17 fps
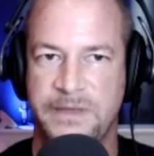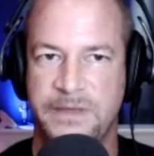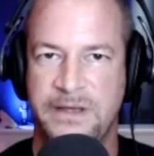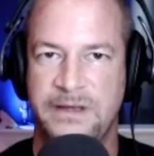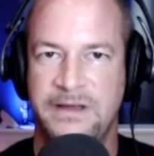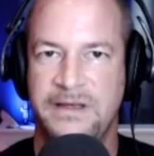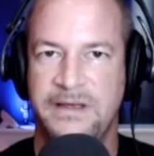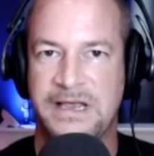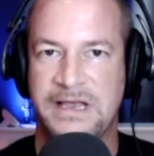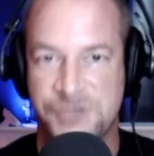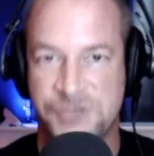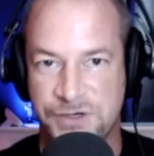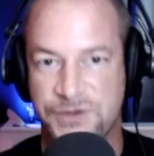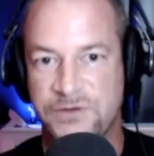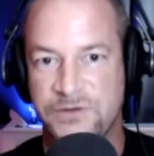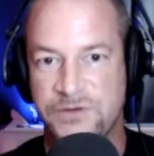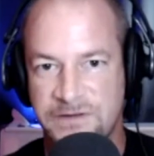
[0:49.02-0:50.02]

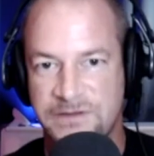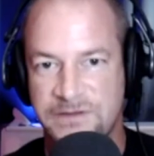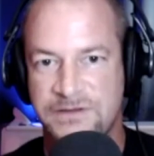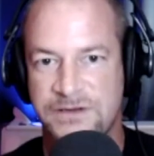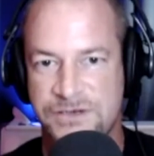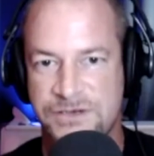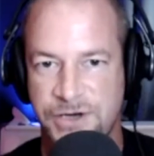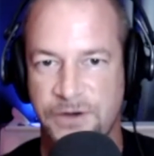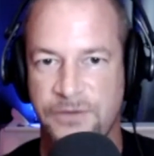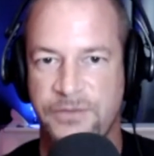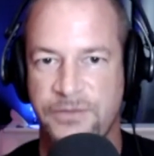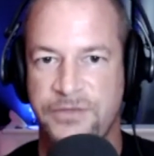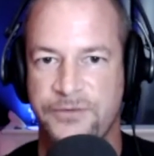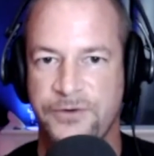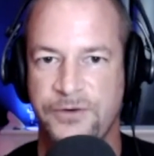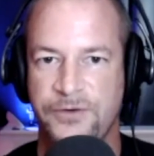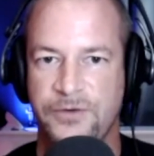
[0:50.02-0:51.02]
introduced to Joe
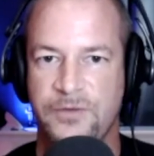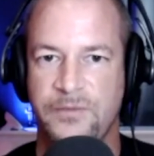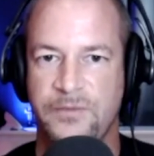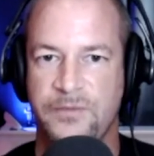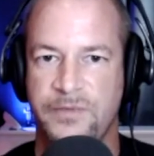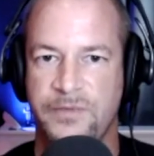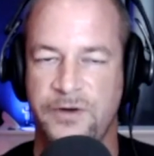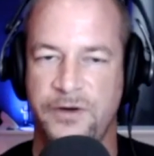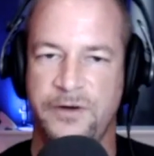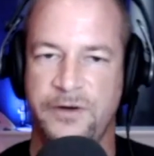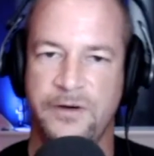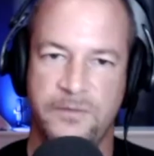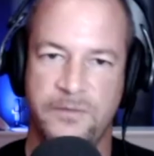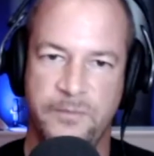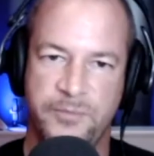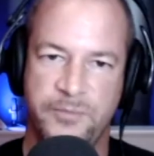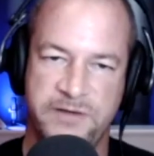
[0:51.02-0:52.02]
through the
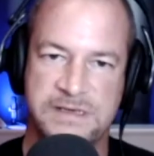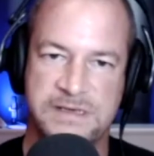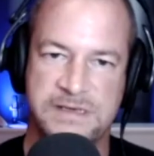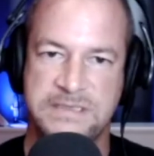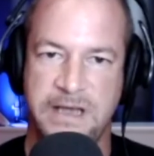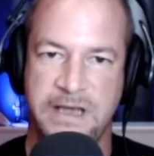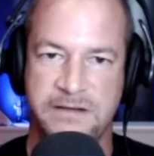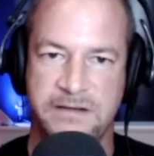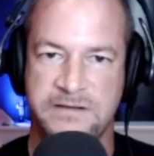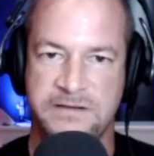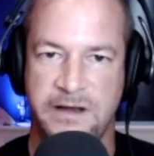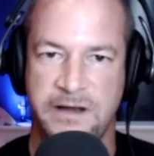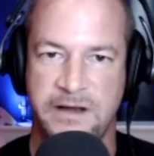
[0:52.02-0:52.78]
previous sound designer,